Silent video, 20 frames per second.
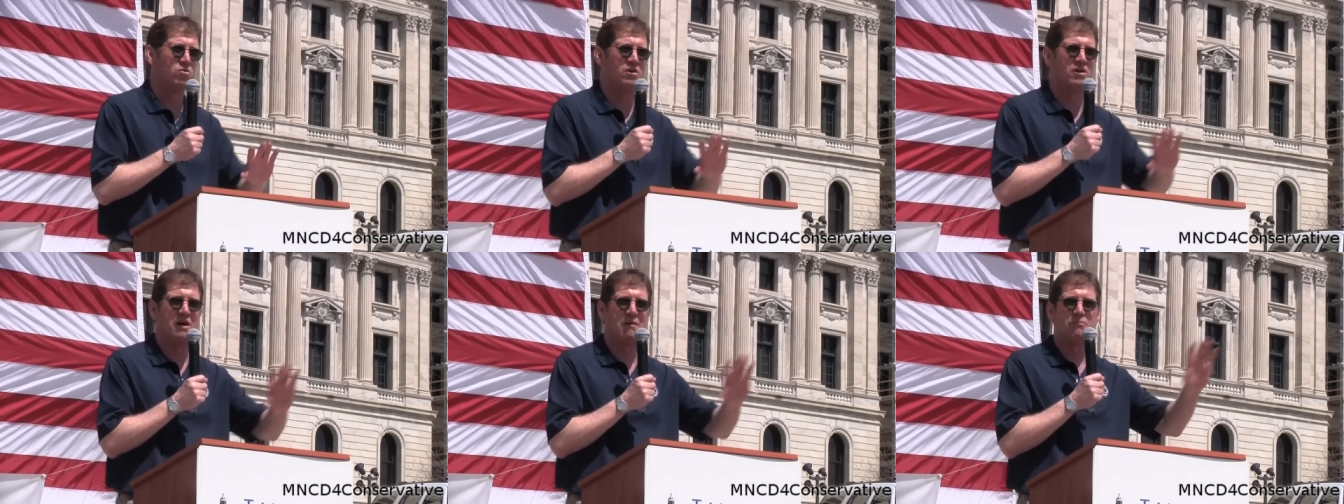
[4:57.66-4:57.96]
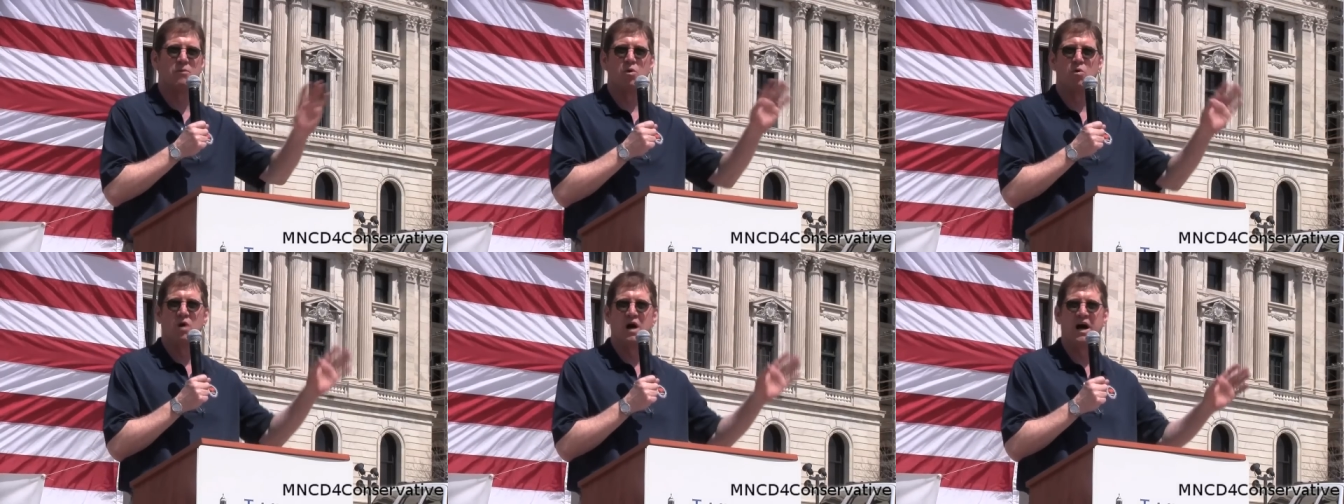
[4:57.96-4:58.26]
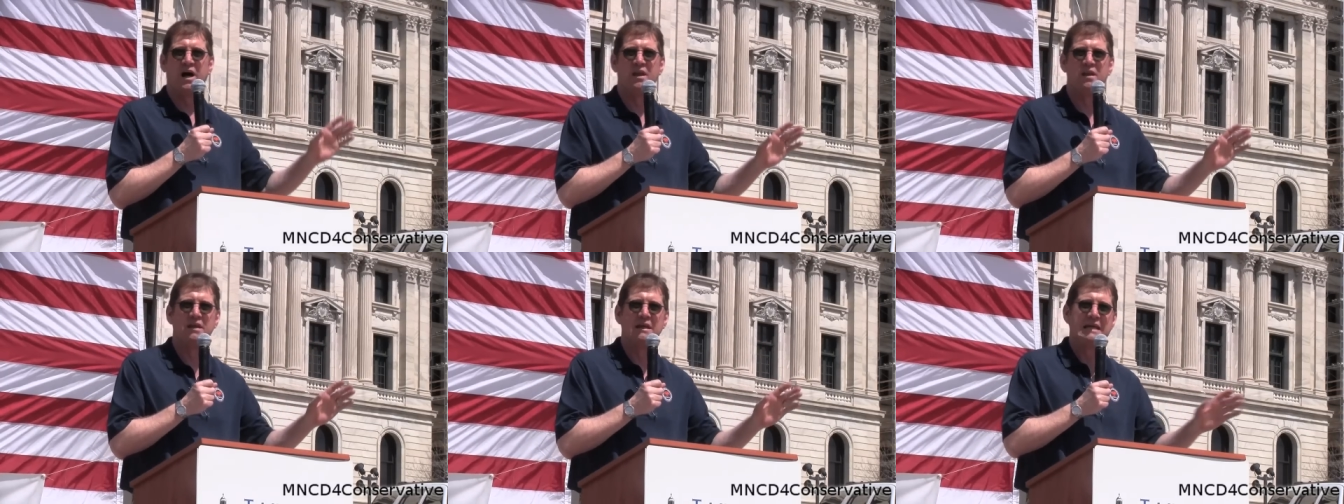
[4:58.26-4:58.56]
we're number
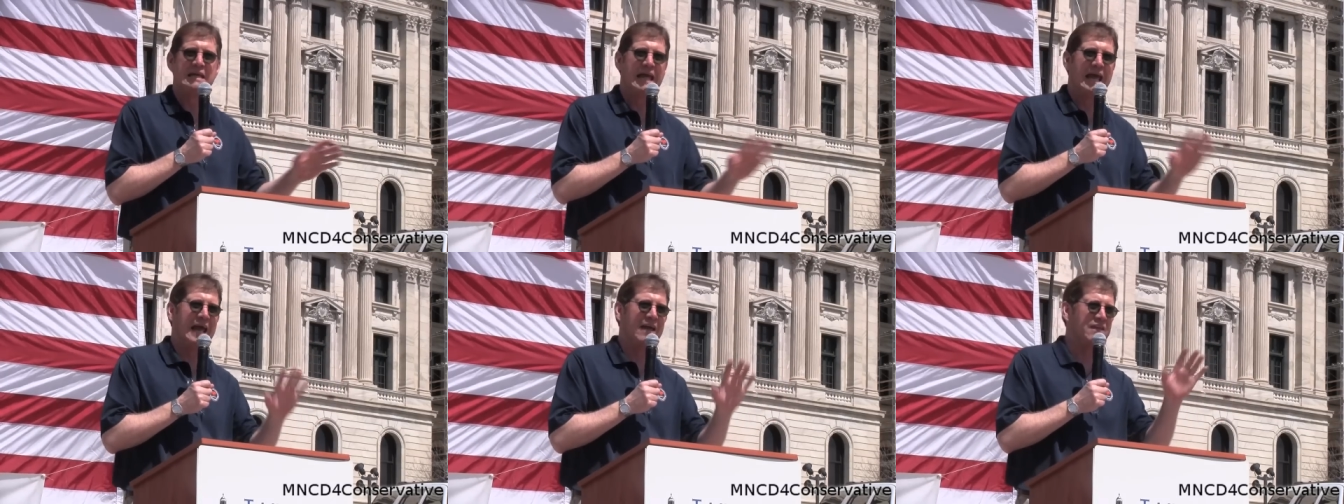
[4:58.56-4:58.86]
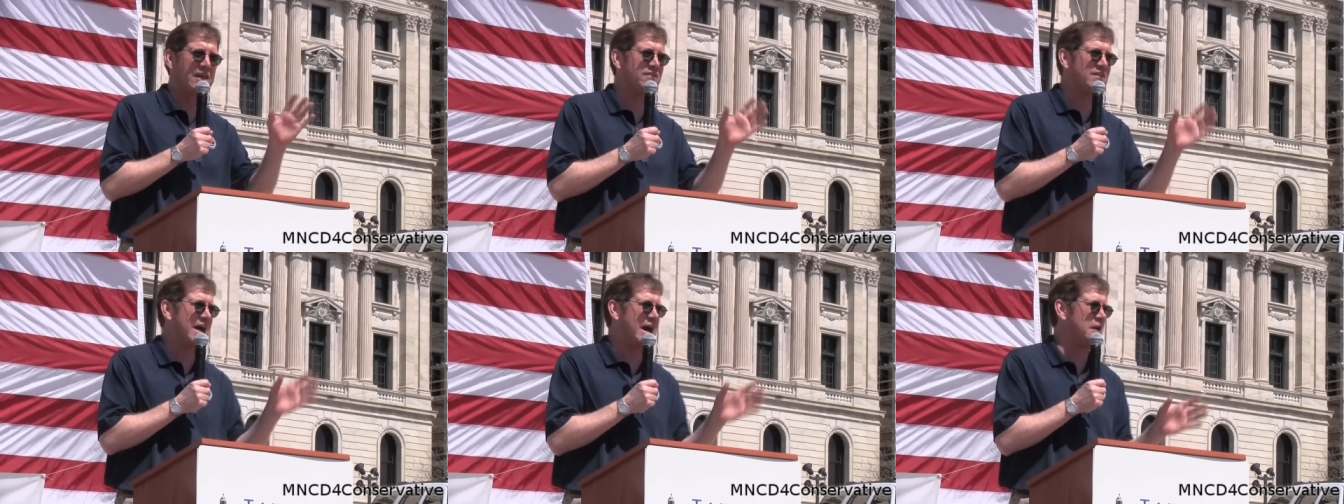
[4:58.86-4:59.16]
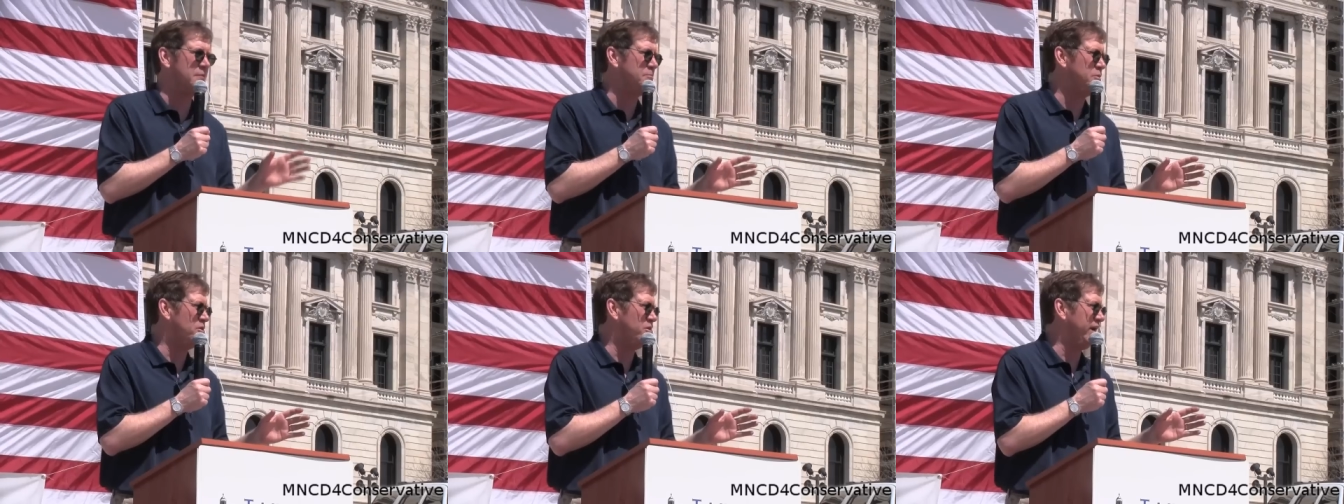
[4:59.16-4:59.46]
one, and they've
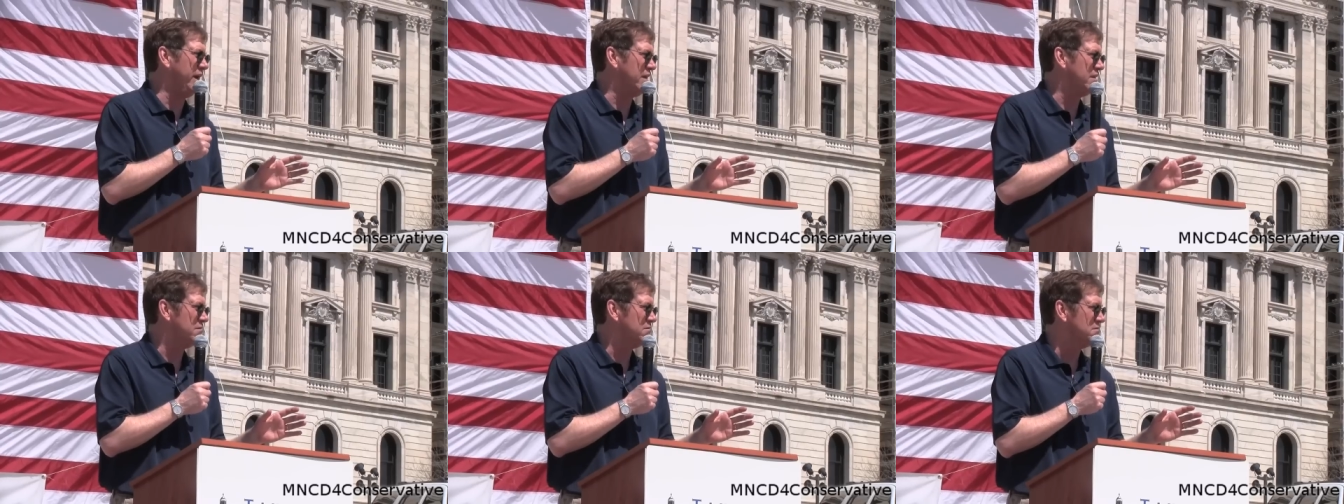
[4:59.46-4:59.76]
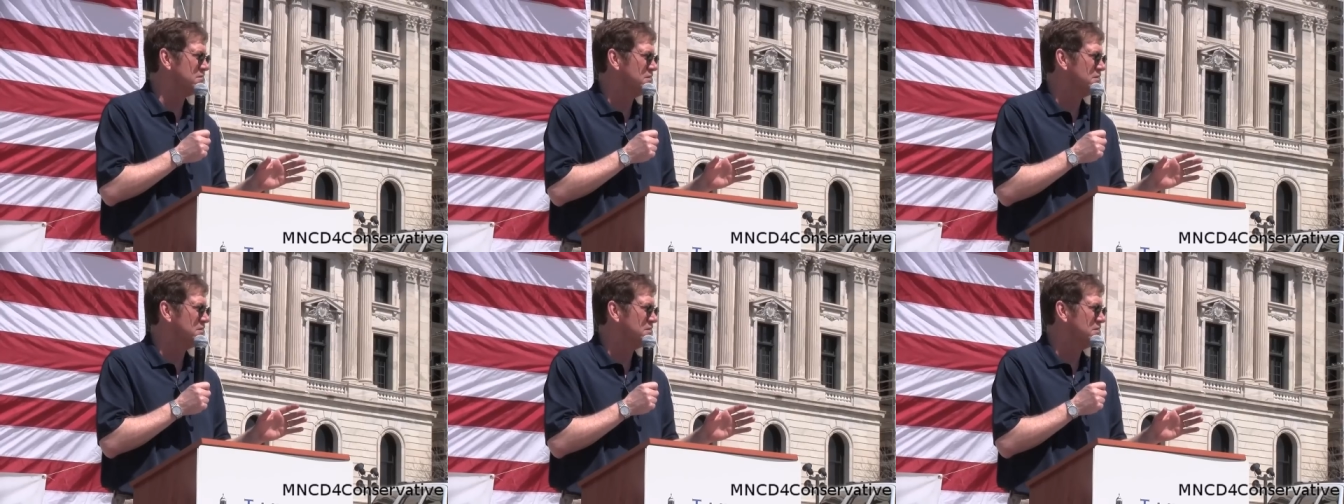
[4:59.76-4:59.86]
got a point.